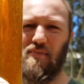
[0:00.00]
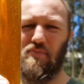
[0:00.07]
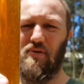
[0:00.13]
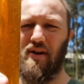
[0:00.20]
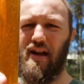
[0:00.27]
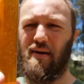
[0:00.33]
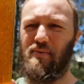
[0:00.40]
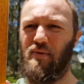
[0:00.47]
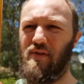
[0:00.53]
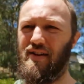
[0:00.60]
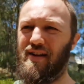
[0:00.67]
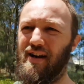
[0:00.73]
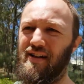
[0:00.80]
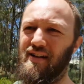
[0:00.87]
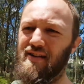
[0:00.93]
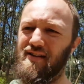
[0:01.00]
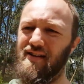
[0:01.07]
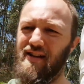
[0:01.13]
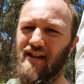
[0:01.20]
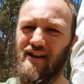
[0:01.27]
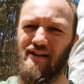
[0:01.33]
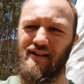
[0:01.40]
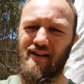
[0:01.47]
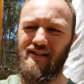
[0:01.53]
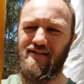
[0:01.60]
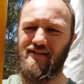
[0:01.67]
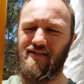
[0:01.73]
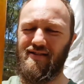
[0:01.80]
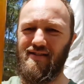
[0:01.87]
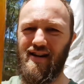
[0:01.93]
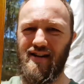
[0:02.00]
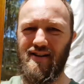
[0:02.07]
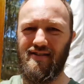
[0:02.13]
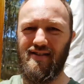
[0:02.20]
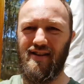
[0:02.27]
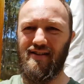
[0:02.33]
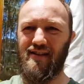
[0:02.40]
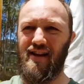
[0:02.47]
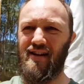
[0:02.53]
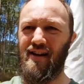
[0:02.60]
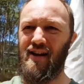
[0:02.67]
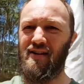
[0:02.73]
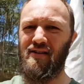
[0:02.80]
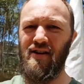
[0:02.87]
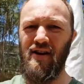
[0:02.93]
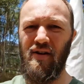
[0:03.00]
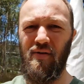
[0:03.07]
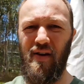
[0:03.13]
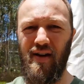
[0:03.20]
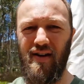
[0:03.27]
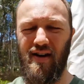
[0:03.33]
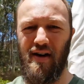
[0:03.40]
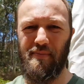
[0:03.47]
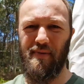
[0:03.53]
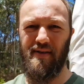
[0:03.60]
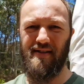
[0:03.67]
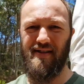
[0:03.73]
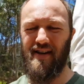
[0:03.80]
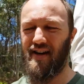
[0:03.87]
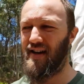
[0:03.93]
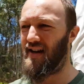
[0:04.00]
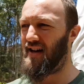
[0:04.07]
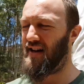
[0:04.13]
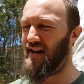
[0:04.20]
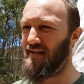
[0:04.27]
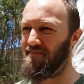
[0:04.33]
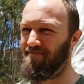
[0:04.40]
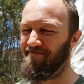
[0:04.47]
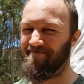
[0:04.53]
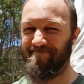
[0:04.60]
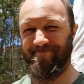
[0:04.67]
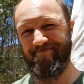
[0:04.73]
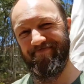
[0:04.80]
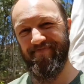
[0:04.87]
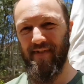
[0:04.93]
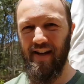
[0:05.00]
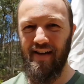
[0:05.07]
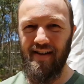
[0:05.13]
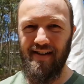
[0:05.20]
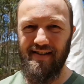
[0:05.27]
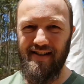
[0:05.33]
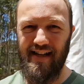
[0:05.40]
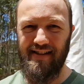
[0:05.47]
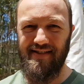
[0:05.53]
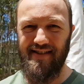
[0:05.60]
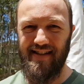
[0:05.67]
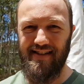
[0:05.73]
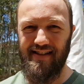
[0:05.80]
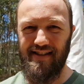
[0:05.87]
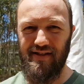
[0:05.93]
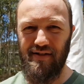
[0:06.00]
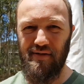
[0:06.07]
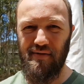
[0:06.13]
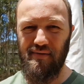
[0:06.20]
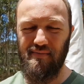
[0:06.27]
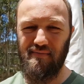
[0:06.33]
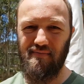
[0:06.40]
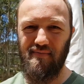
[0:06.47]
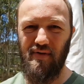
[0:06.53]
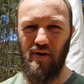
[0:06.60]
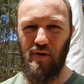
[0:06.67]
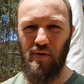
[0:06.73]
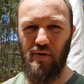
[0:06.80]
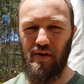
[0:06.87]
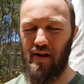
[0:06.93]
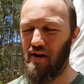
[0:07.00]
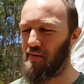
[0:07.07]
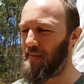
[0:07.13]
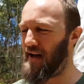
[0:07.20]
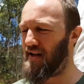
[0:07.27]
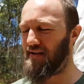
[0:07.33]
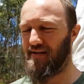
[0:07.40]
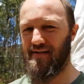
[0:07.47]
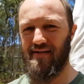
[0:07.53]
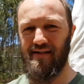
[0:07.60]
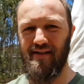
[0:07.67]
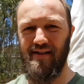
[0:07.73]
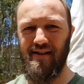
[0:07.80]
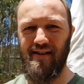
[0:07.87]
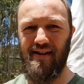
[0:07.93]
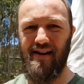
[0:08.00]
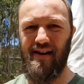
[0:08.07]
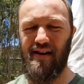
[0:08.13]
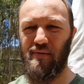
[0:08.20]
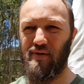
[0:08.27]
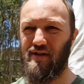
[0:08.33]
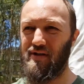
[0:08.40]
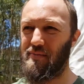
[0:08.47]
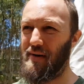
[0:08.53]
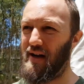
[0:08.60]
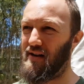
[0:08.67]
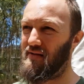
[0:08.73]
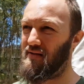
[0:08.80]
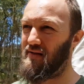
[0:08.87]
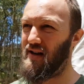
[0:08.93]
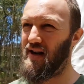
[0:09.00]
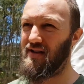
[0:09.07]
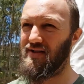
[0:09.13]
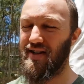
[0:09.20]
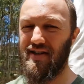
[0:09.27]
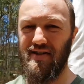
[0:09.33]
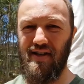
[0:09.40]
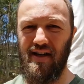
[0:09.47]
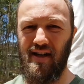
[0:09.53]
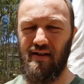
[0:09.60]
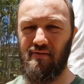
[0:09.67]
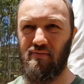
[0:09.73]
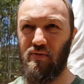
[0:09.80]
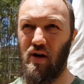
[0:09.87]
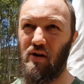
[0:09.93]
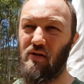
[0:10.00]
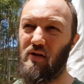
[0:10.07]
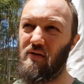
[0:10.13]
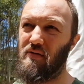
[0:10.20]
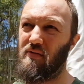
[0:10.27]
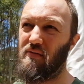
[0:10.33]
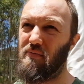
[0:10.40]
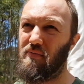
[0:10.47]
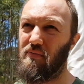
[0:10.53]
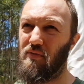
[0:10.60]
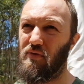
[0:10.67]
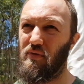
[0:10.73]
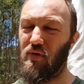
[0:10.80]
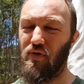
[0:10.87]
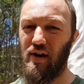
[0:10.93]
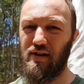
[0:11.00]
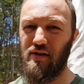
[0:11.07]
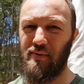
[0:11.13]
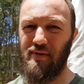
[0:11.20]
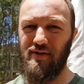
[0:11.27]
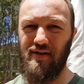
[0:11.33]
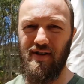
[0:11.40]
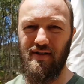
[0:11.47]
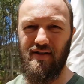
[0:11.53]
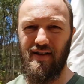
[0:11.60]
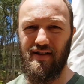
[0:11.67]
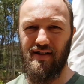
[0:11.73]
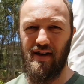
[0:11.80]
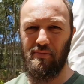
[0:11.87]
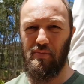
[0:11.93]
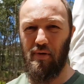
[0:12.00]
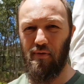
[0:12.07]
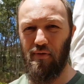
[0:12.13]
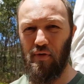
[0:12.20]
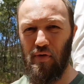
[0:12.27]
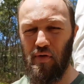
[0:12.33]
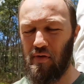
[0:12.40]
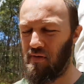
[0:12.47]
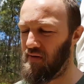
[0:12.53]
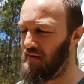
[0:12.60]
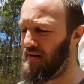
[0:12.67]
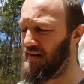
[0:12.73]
Pretty happy with the colour and the clarity. It's starting to settle down now. We ended up at 1062 or thereabouts, which is about 16. Well, refractometer says 16.4.